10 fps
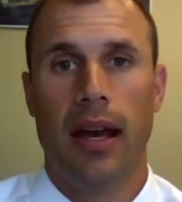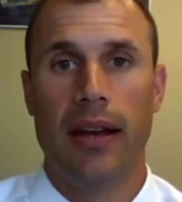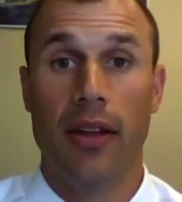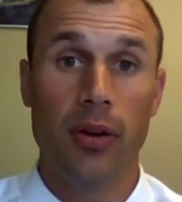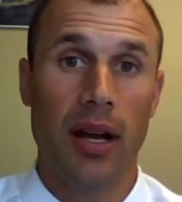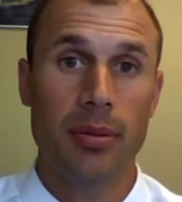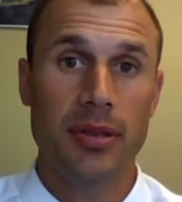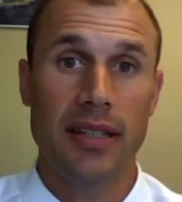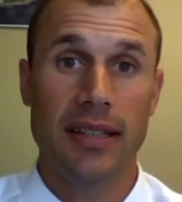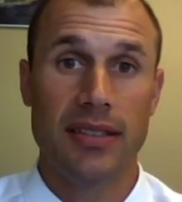Another
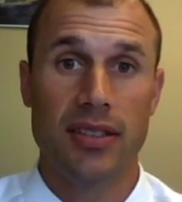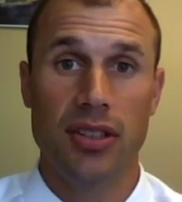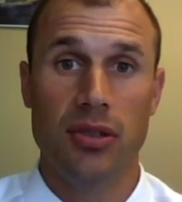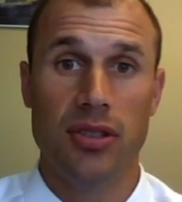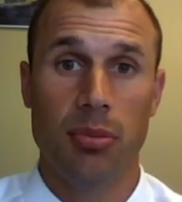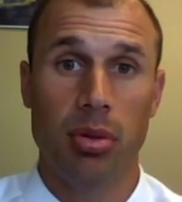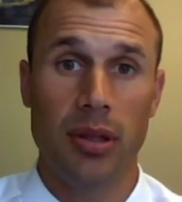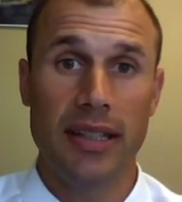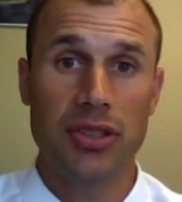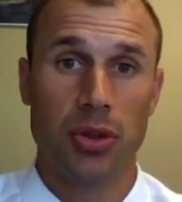option is to use the
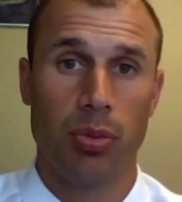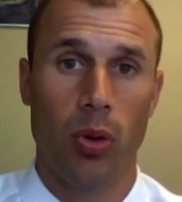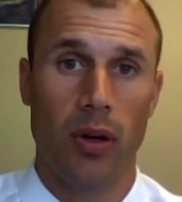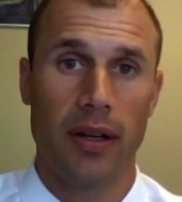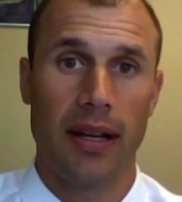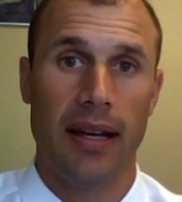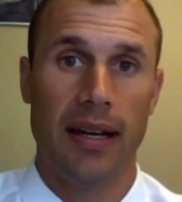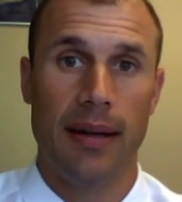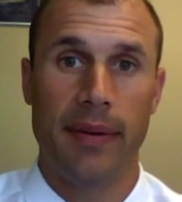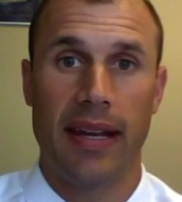police report
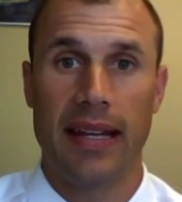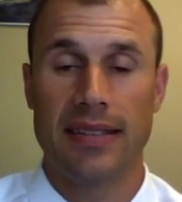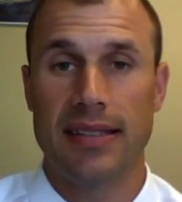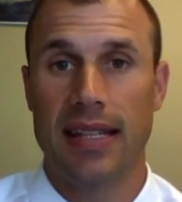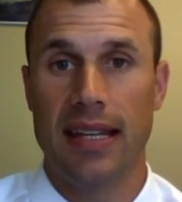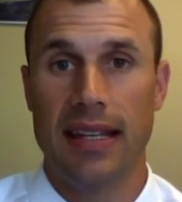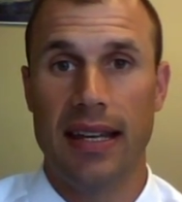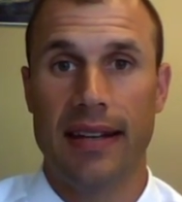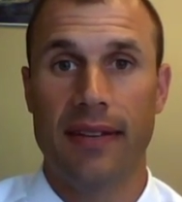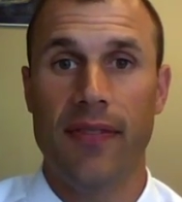against
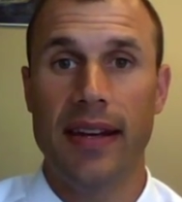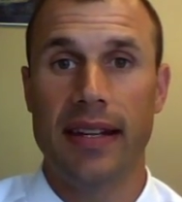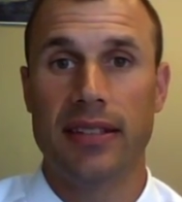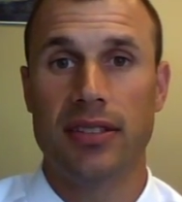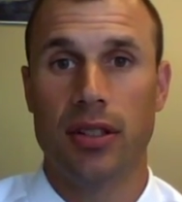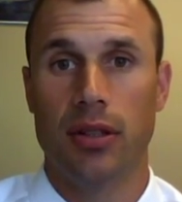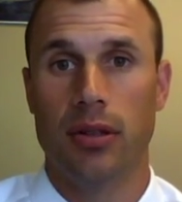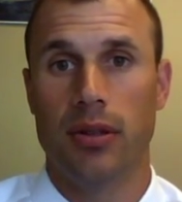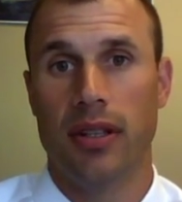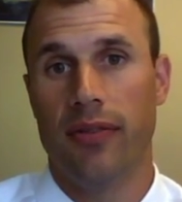the defendant.
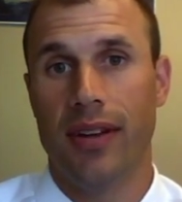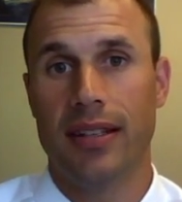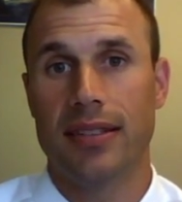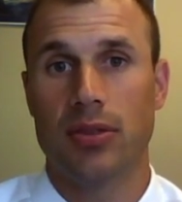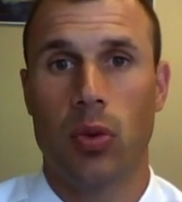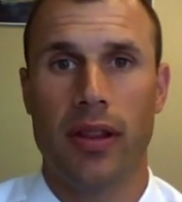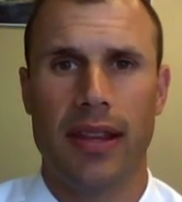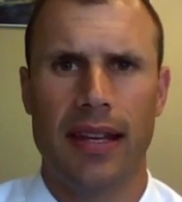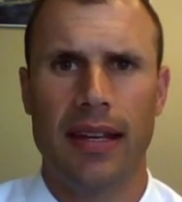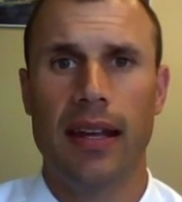So the defendant says one
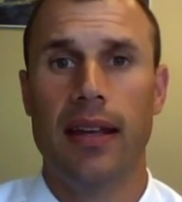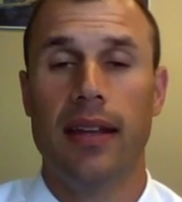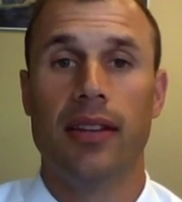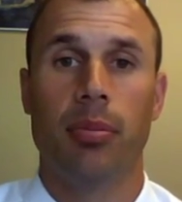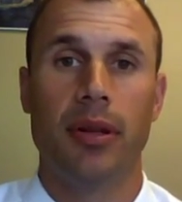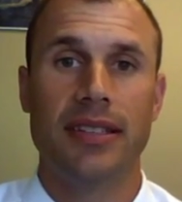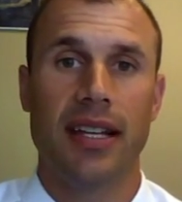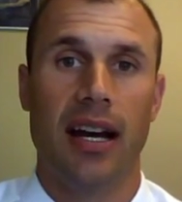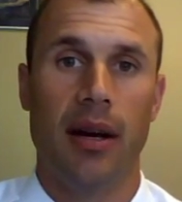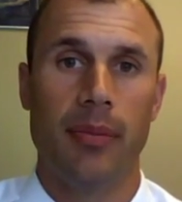thing, the police
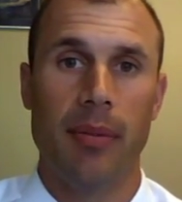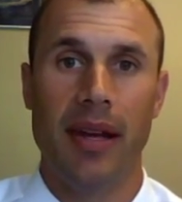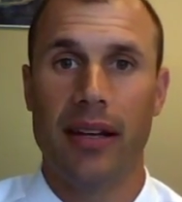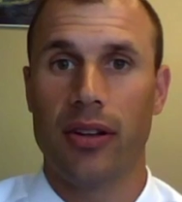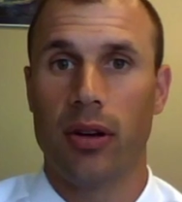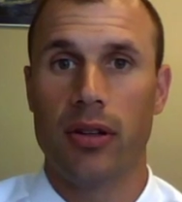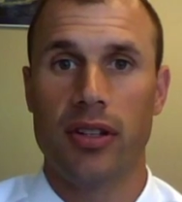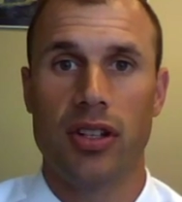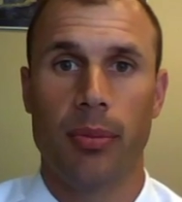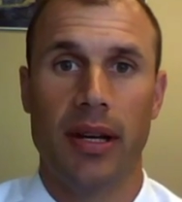come, they make their own
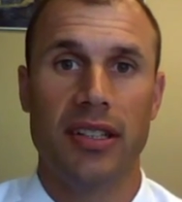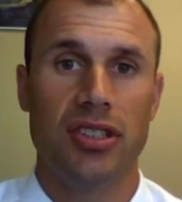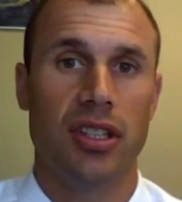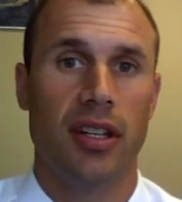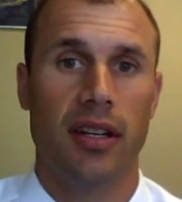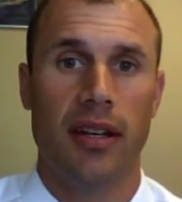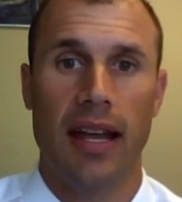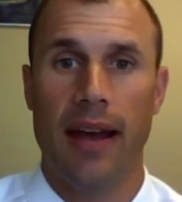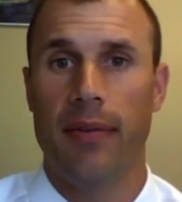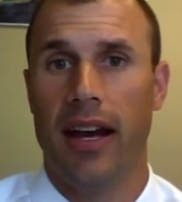determination
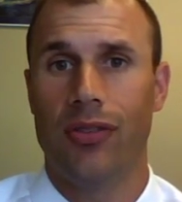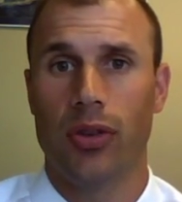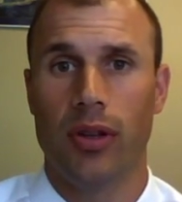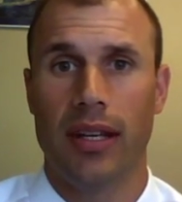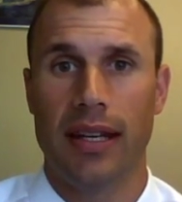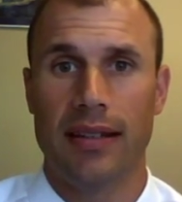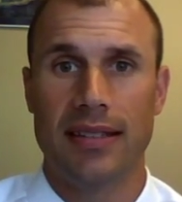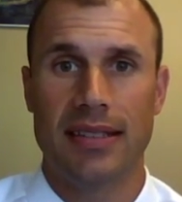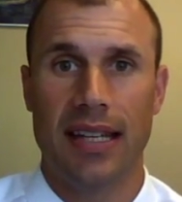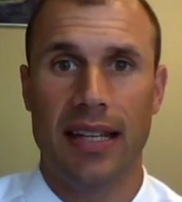after looking at the
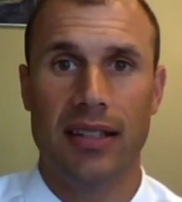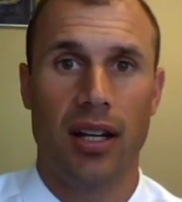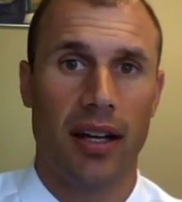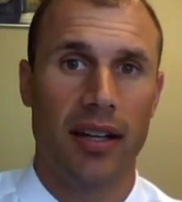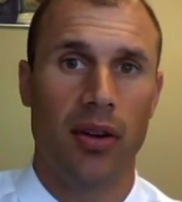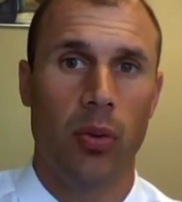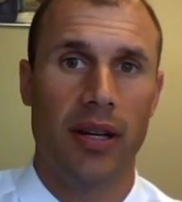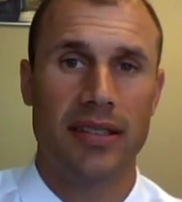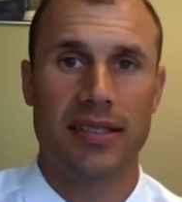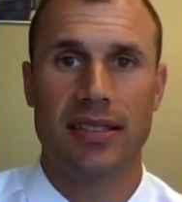scene, talking to
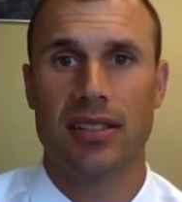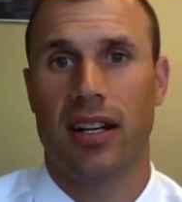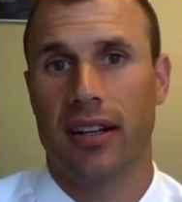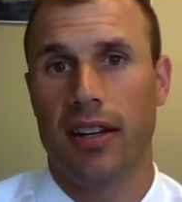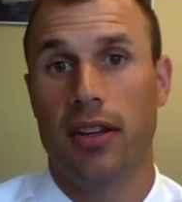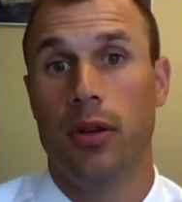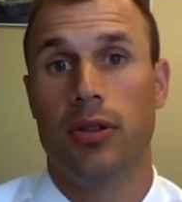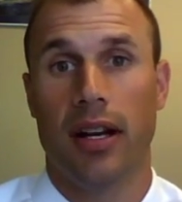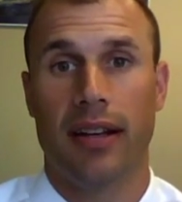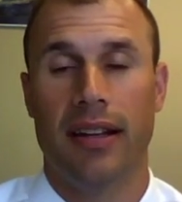witnesses, talking to you,
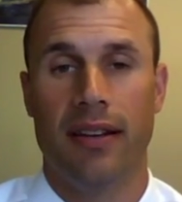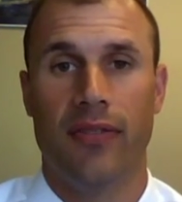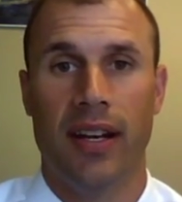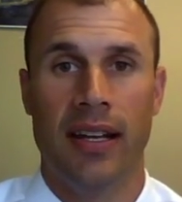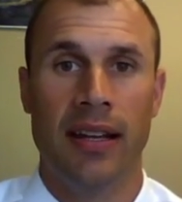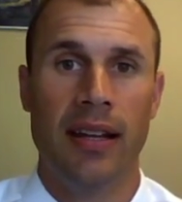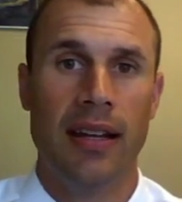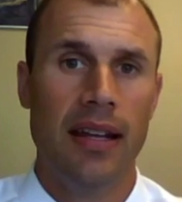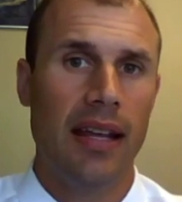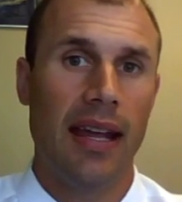talking to the defendant,
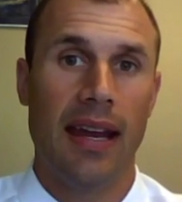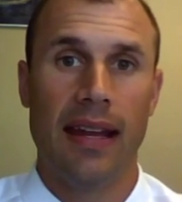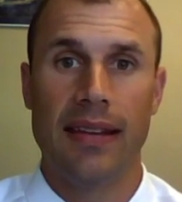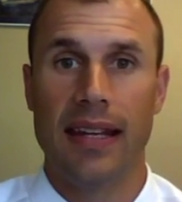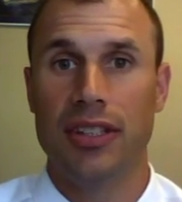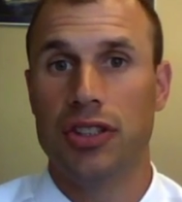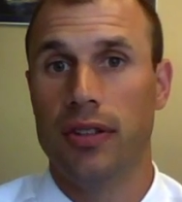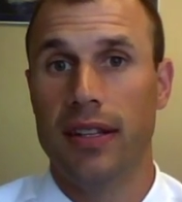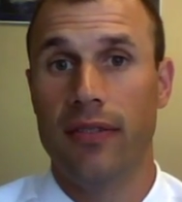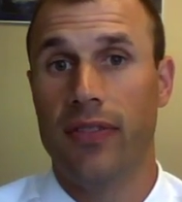and they issue
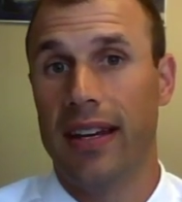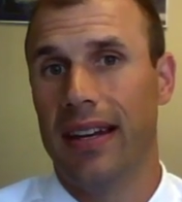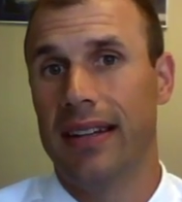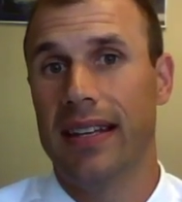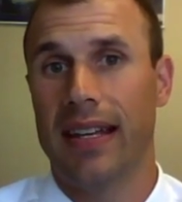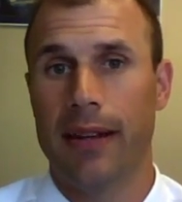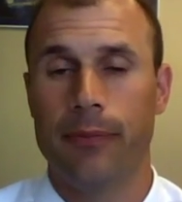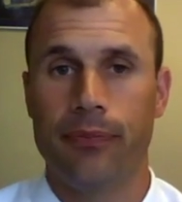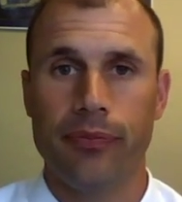the defendant a ticket.